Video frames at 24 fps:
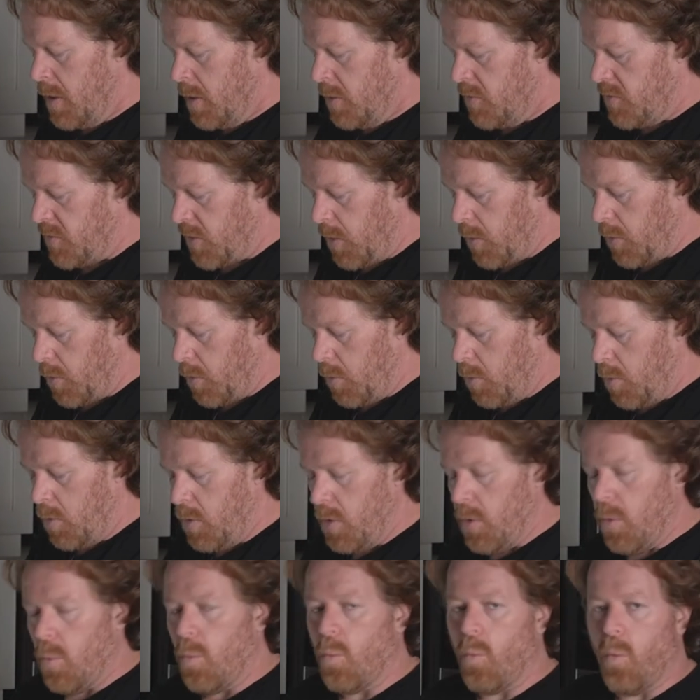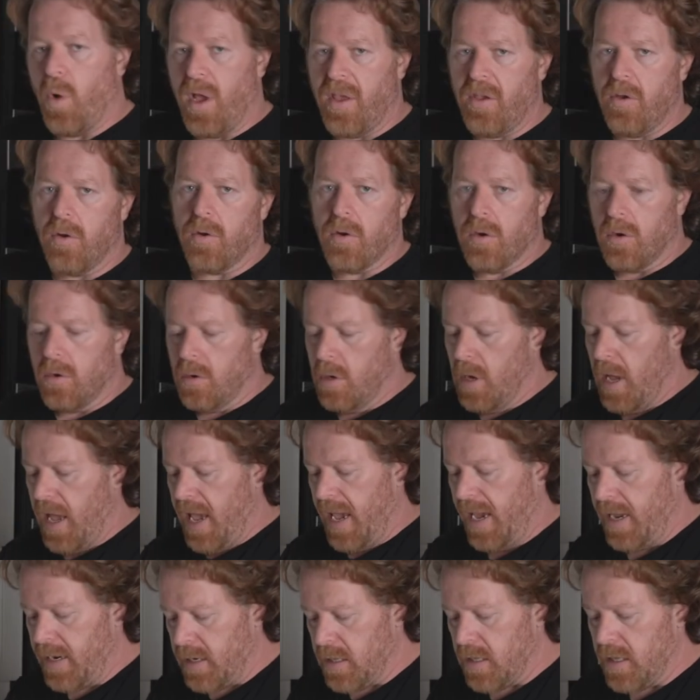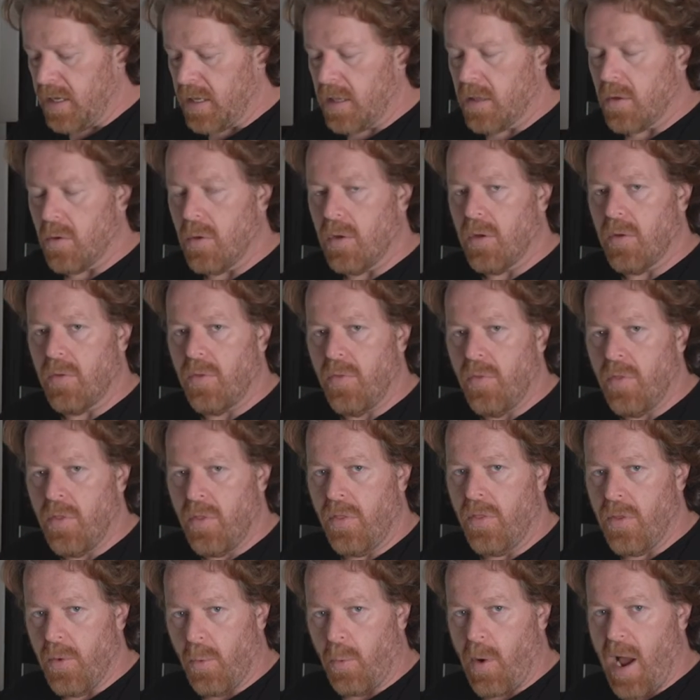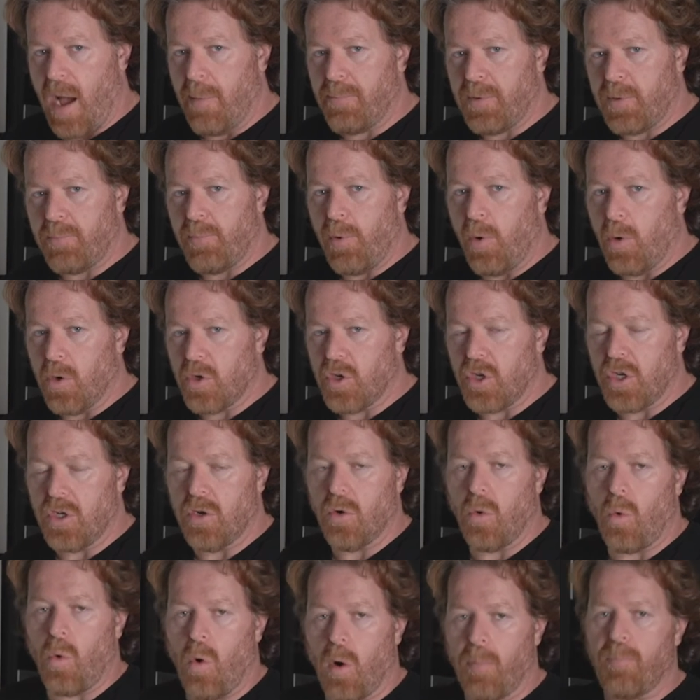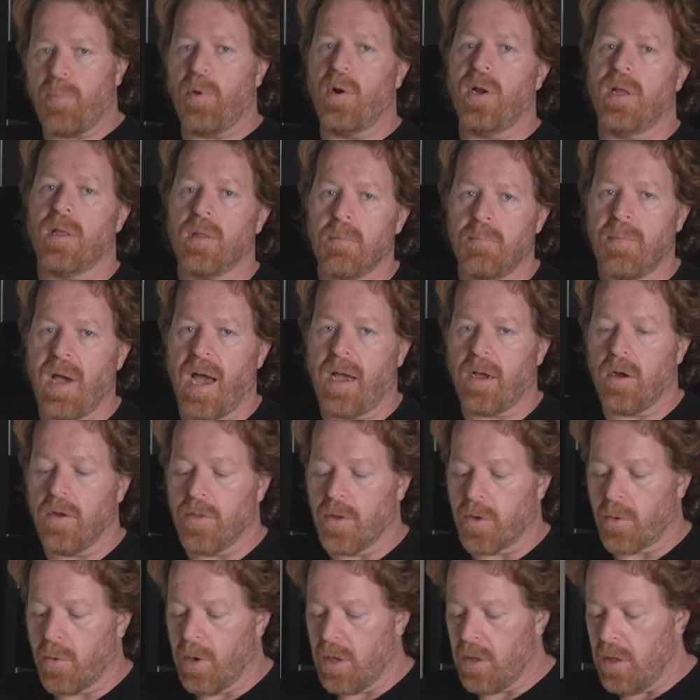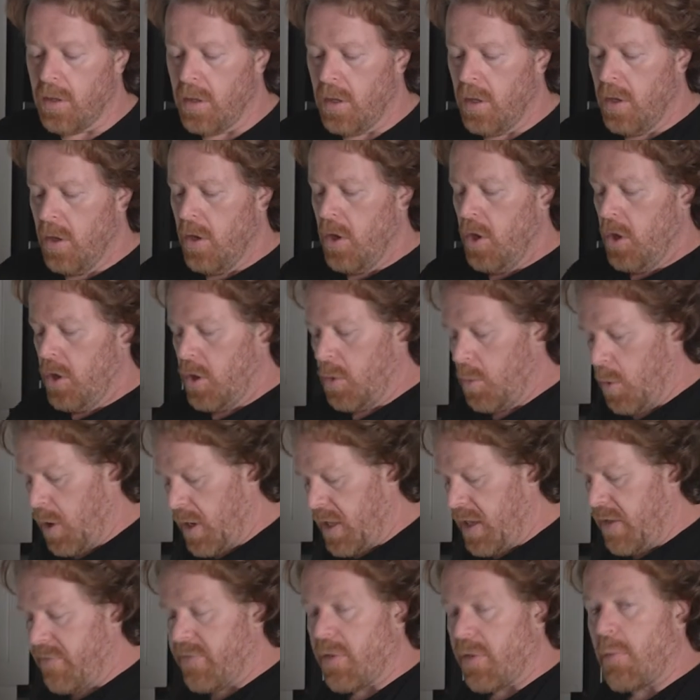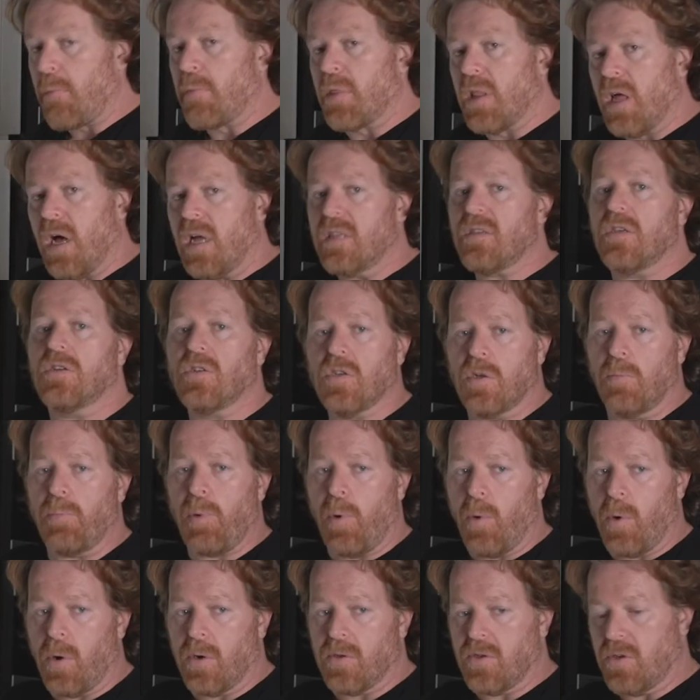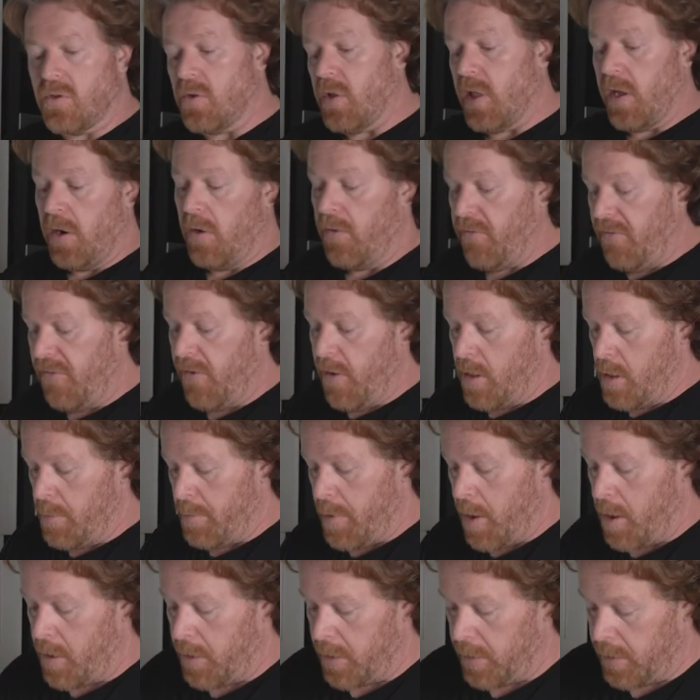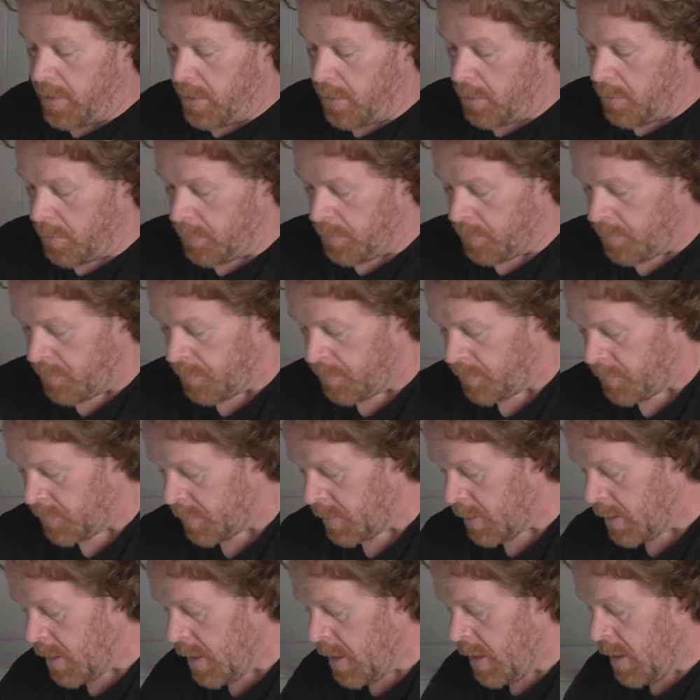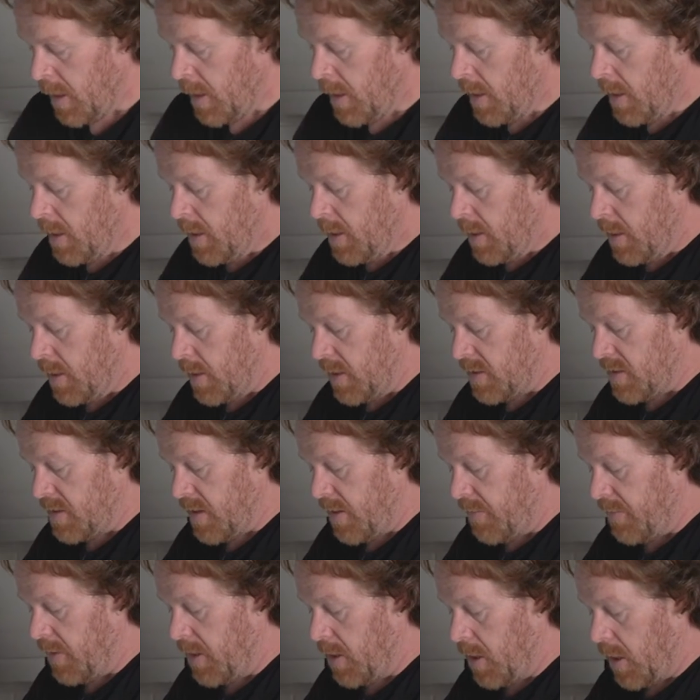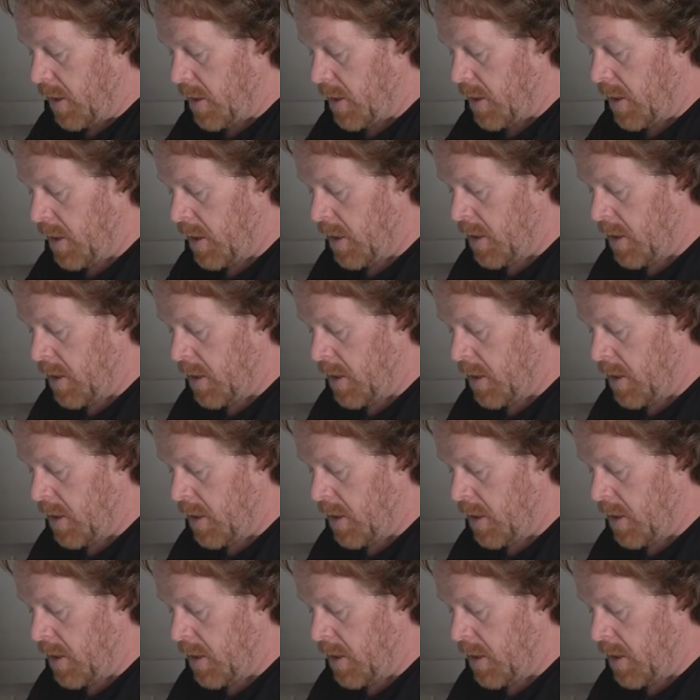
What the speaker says: So when you're handling the wrapped portion or putting them back on the grill, you want to give them lots of support so they don't fall apart on you. Let's have a look.